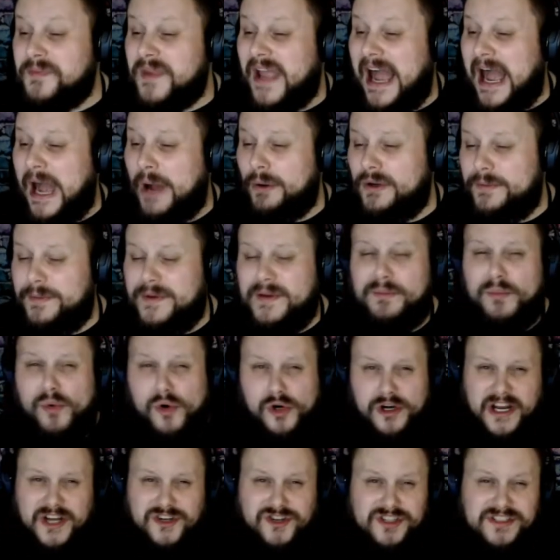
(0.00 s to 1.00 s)
I would be
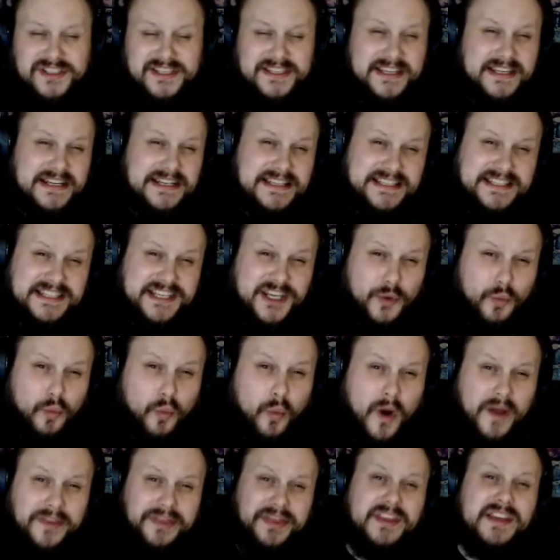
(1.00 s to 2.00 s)
more interested to see
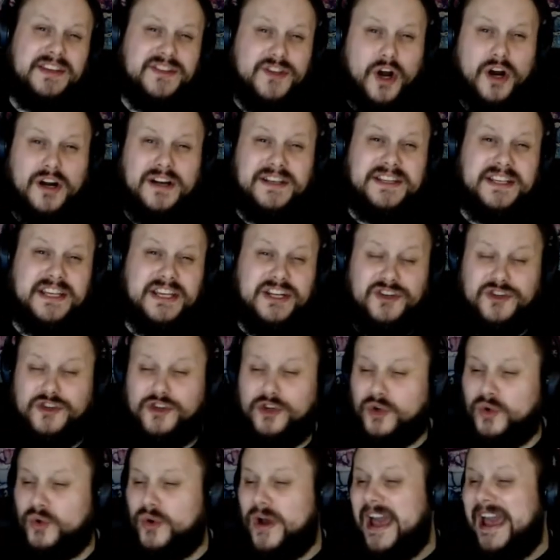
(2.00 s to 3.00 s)
what these artists can
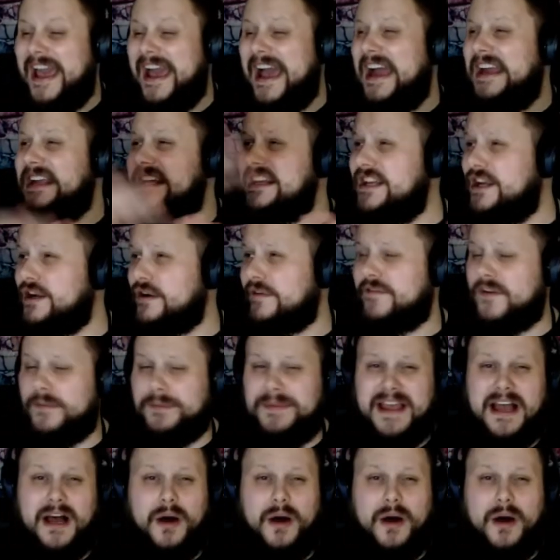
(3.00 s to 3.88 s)
do a year from now,